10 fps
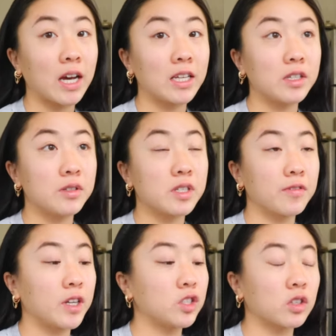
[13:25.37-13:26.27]
I use the
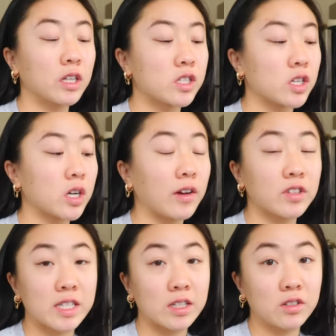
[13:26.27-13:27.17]
facial cleanser
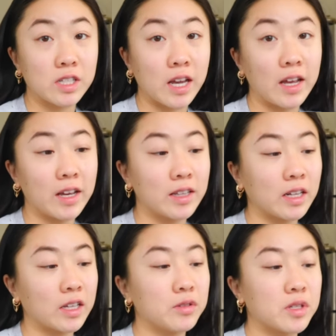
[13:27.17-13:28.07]
every single day, and
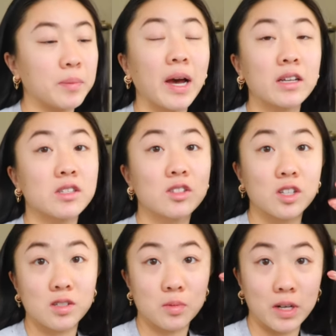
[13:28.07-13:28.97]
then I use the mask
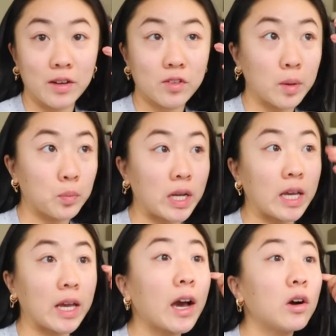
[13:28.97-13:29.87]
just whenever I'm
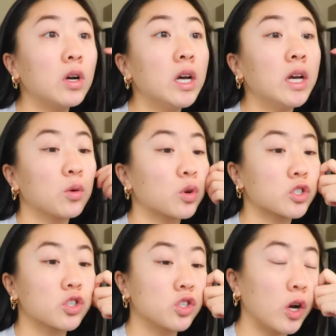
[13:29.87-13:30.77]
breaking out.
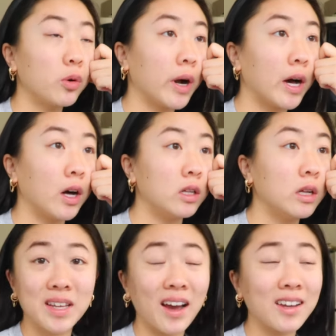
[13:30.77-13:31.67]
Works so well.
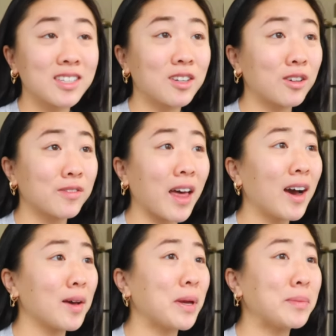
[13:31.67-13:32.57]
But yeah, I did all of
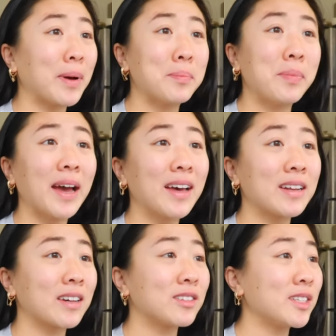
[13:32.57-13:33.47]
that. I made my bed,
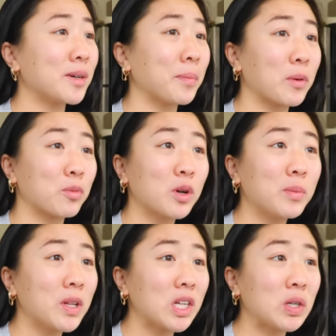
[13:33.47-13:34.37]
I cleaned up my
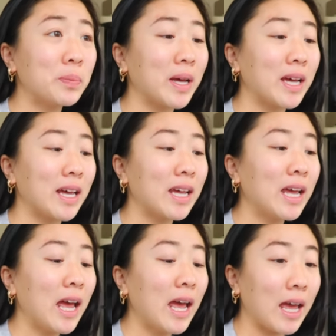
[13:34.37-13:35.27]
room a little bit,
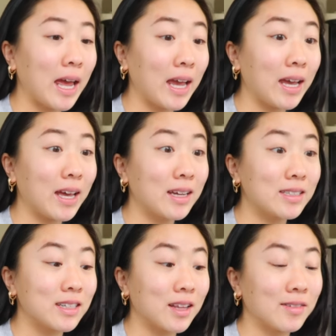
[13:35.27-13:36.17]

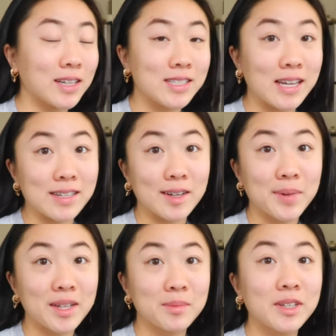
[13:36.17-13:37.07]
and then when I sat down at
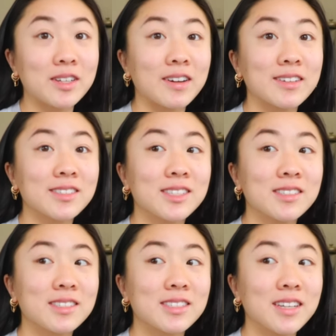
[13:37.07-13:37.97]
my computer, I was
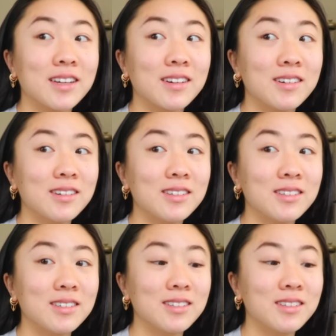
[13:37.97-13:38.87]
still just like,
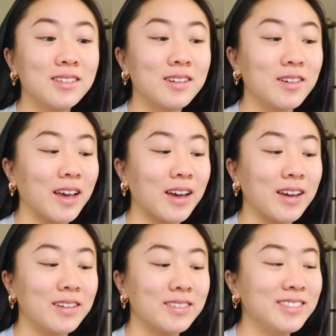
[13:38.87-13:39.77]

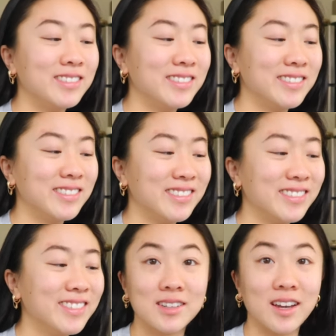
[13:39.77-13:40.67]
okay.
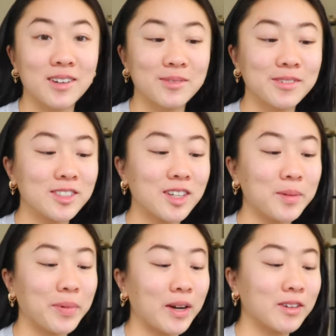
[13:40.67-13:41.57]
So yeah, we'll try
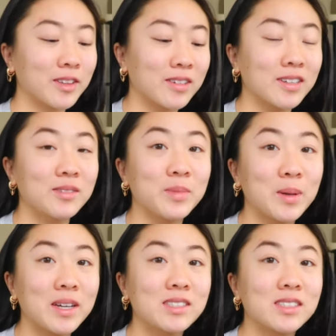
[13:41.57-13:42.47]
and power through.
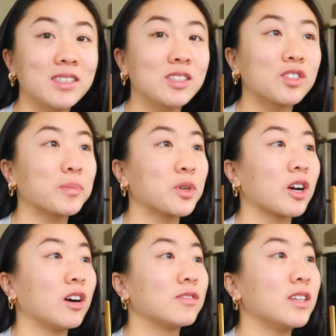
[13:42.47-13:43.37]
Maybe I just need to drink more
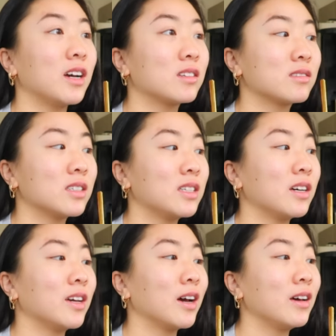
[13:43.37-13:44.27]
coffee. I don't really
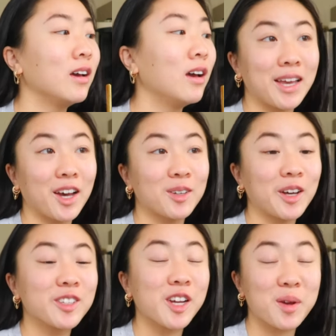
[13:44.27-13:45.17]
know yet. But yeah,
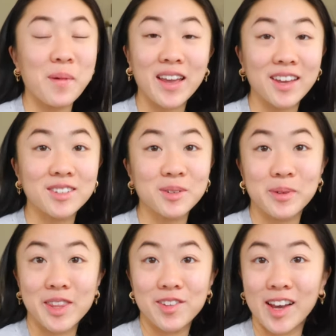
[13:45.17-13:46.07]
I'll check back in
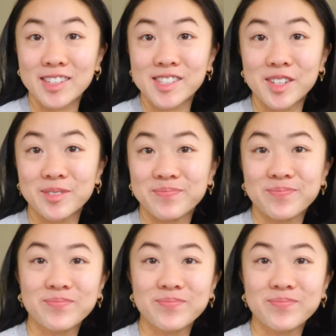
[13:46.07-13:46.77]
with you guys soon.